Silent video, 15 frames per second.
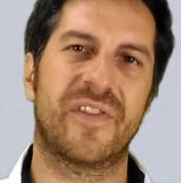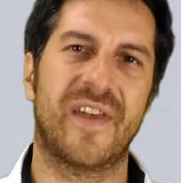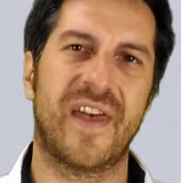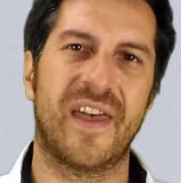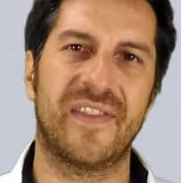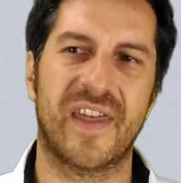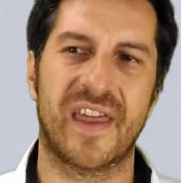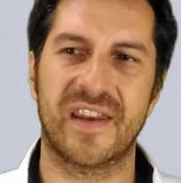
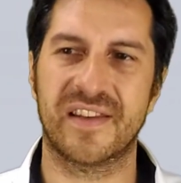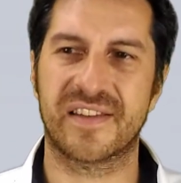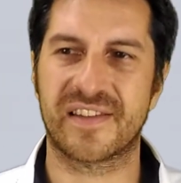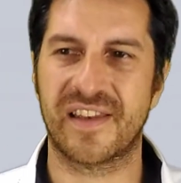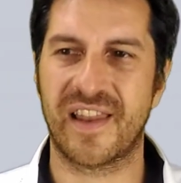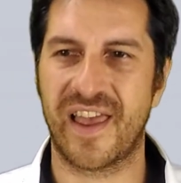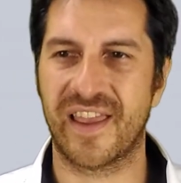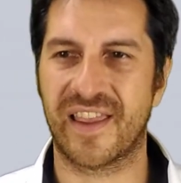that
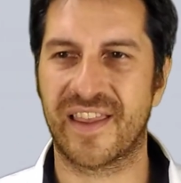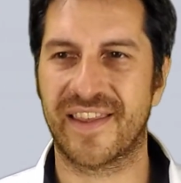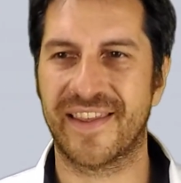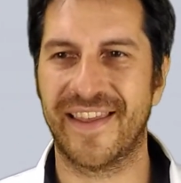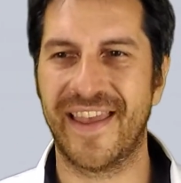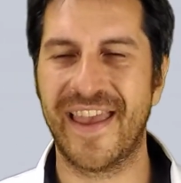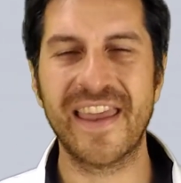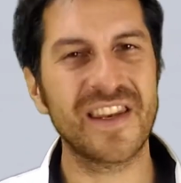it's
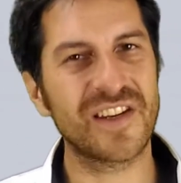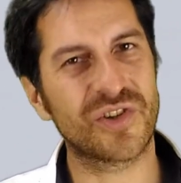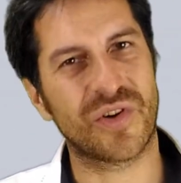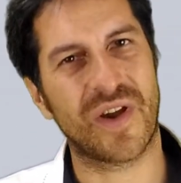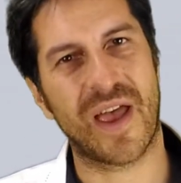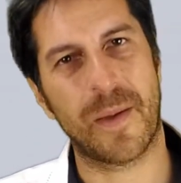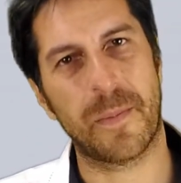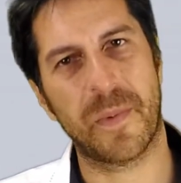like any
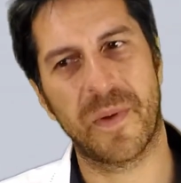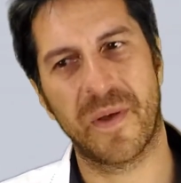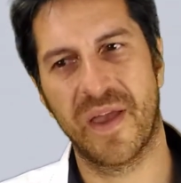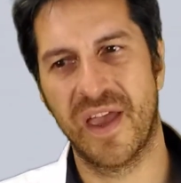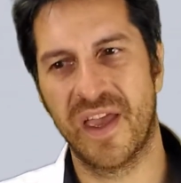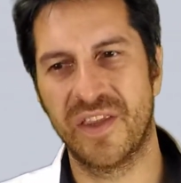trap.